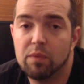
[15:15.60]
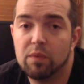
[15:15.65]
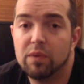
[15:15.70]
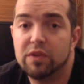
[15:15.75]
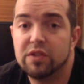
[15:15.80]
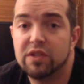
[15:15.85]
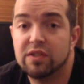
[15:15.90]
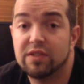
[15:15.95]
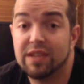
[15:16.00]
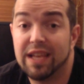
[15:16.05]

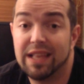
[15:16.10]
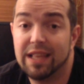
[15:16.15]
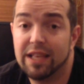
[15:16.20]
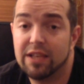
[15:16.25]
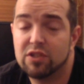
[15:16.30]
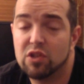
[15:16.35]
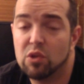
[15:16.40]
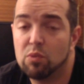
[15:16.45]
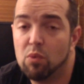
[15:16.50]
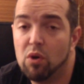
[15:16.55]
which is
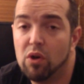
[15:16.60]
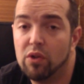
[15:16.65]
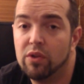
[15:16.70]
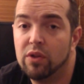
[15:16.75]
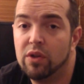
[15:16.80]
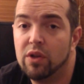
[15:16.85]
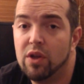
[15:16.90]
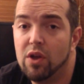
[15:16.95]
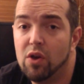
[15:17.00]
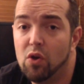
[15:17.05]
killing
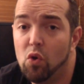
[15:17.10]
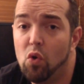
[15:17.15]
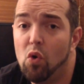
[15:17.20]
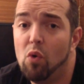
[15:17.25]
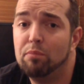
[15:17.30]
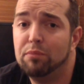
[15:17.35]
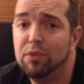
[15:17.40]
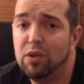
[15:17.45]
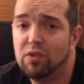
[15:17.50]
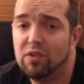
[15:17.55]
someone,
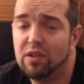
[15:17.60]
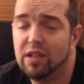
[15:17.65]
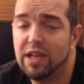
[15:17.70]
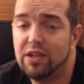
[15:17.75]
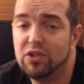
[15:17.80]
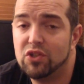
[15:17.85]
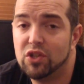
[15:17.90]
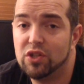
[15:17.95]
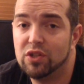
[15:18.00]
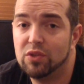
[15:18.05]
or
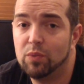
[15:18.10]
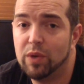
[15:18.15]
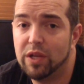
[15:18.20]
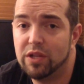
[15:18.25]
mutilation,